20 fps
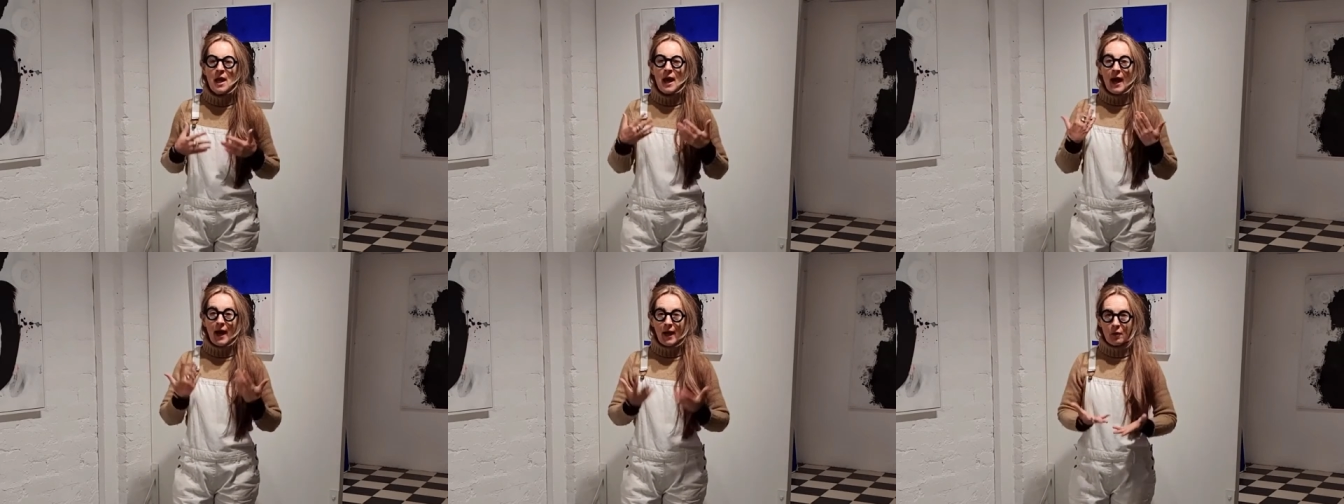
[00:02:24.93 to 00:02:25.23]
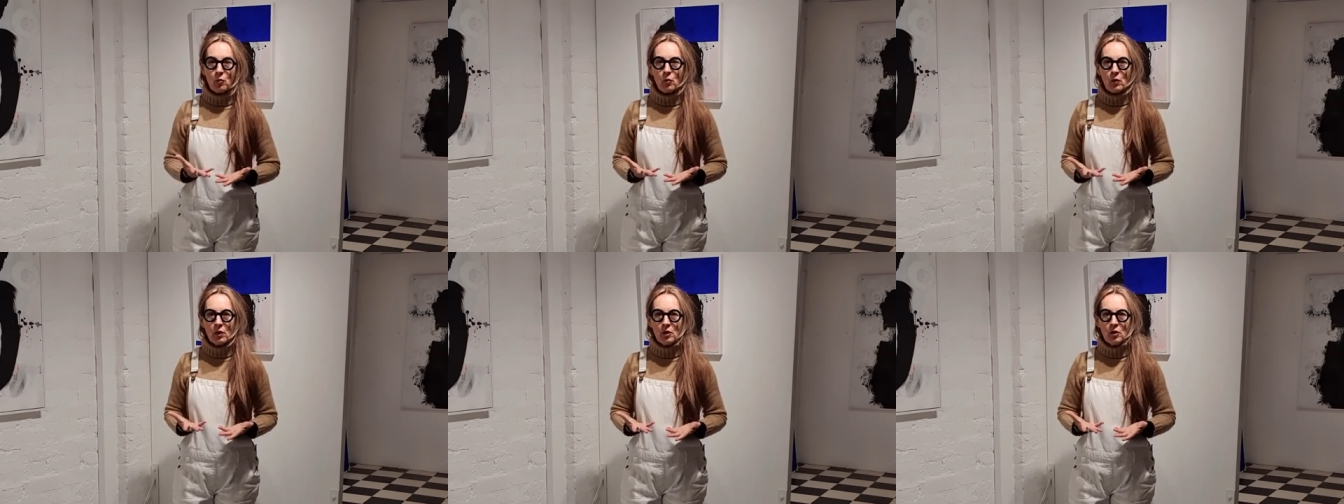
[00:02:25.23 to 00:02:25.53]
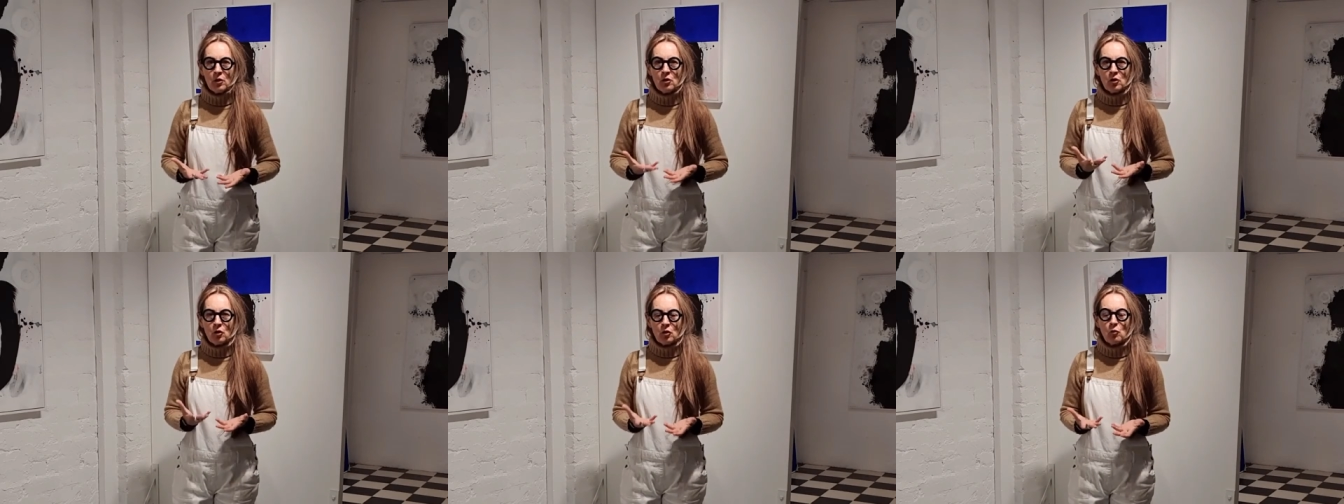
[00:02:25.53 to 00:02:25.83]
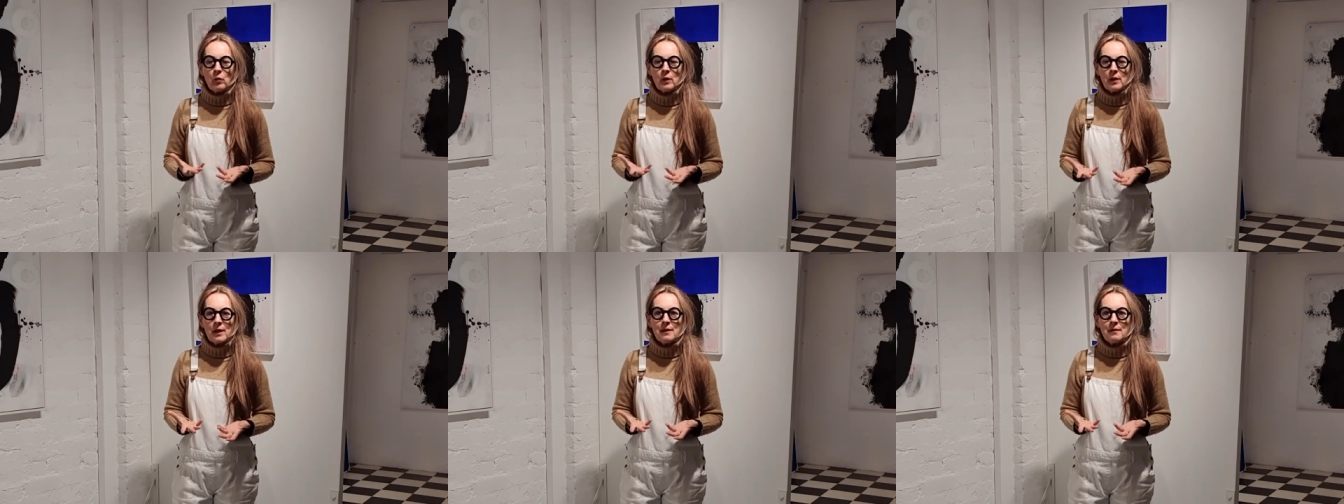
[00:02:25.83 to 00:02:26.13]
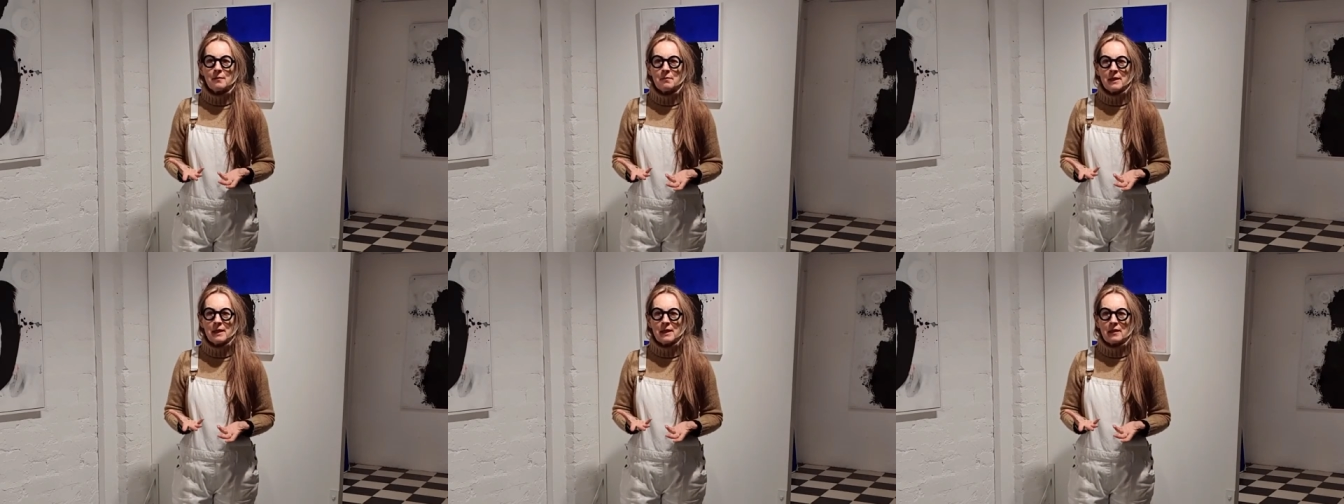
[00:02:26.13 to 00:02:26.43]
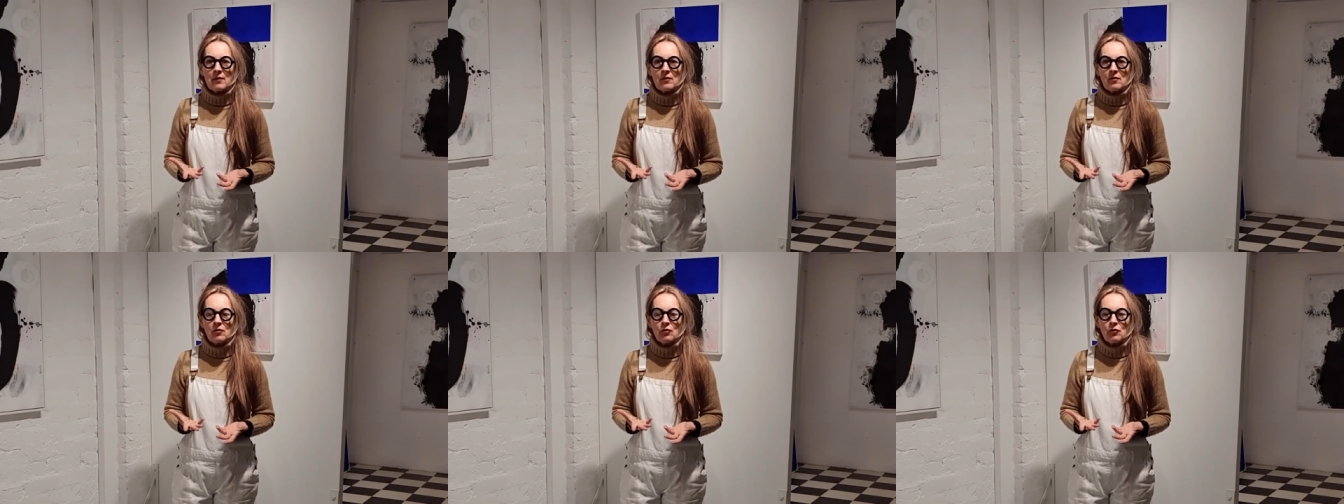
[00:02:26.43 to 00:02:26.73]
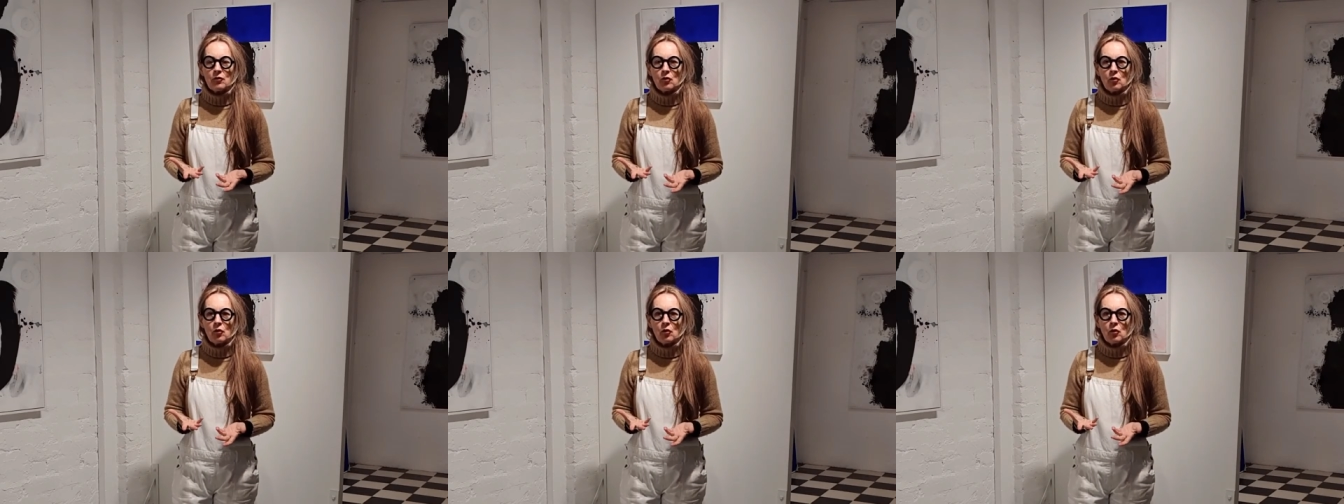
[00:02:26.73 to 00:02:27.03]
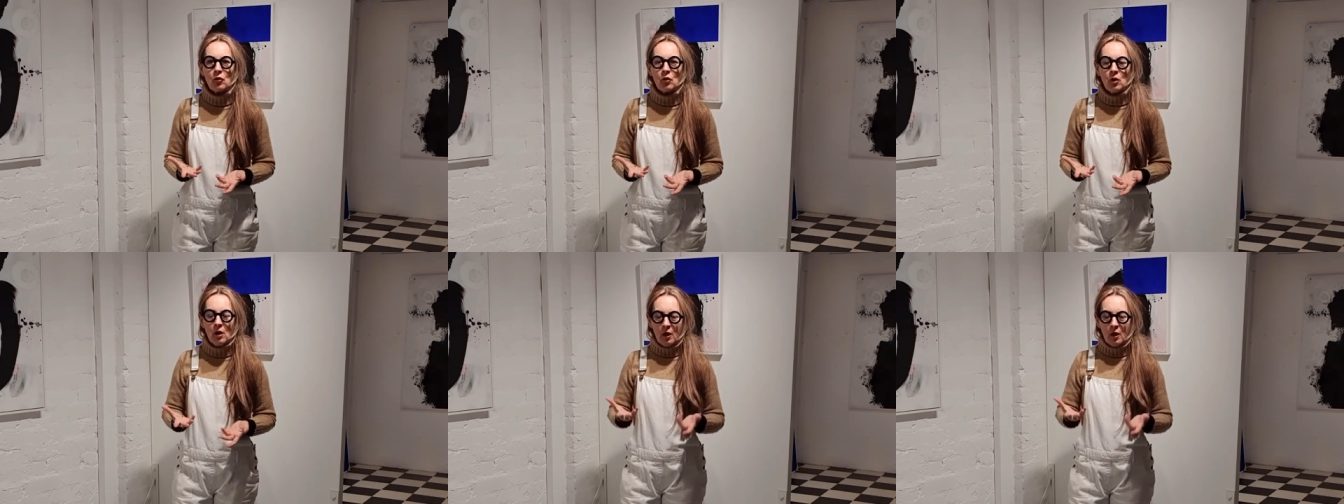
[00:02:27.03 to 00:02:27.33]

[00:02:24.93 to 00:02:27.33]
I want to know what it means. So